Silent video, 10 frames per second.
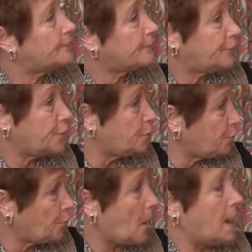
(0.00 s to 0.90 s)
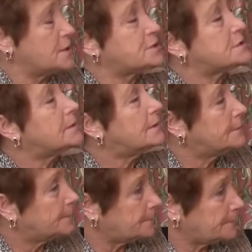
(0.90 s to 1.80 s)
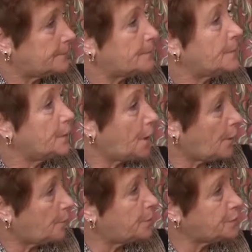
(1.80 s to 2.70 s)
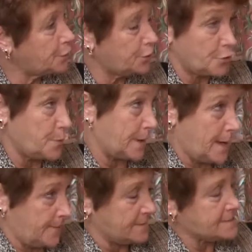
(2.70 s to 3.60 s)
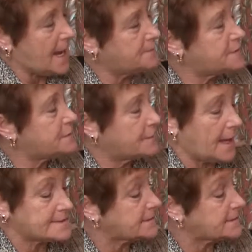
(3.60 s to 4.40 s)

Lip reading: For you to watch, but you became adapted to that.